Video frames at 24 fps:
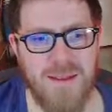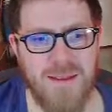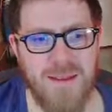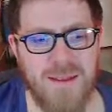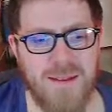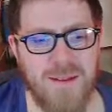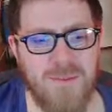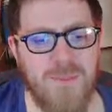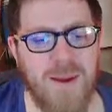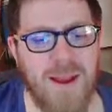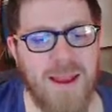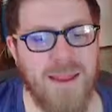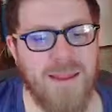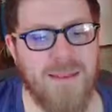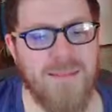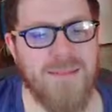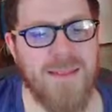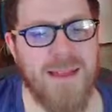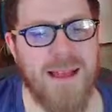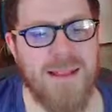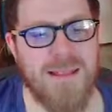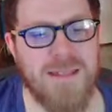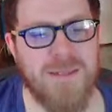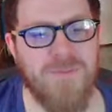Wait,
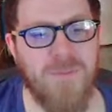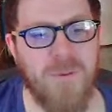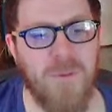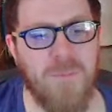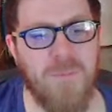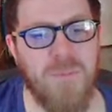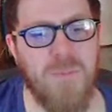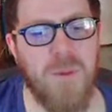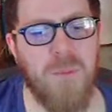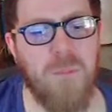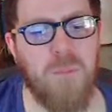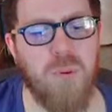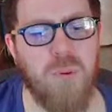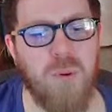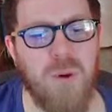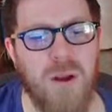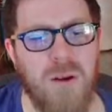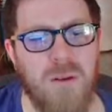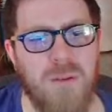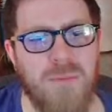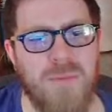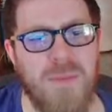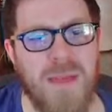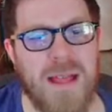that's from the
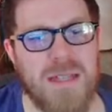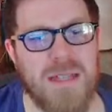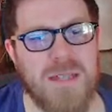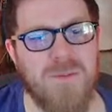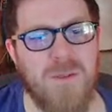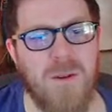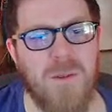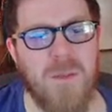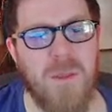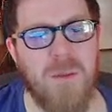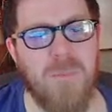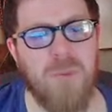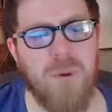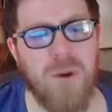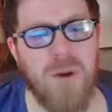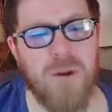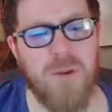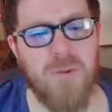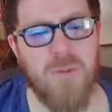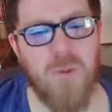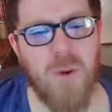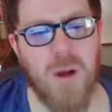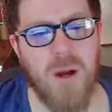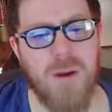
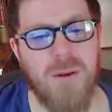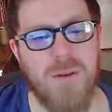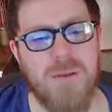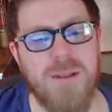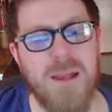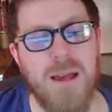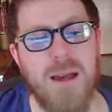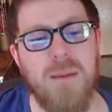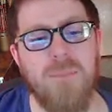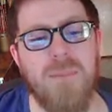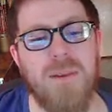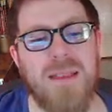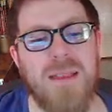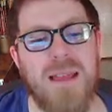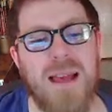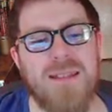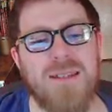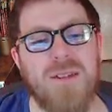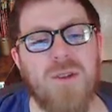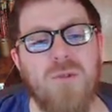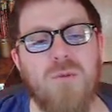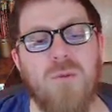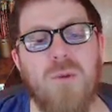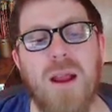book Rose, but
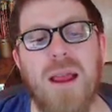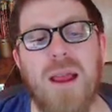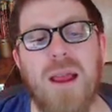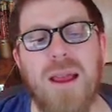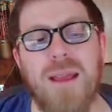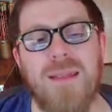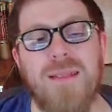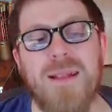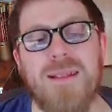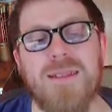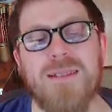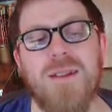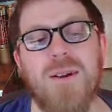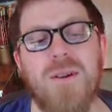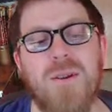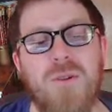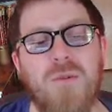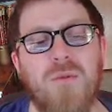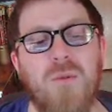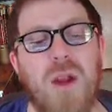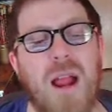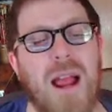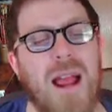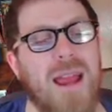that's green. That's not
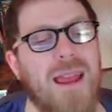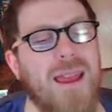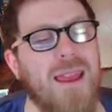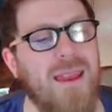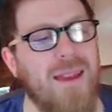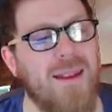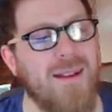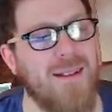grey.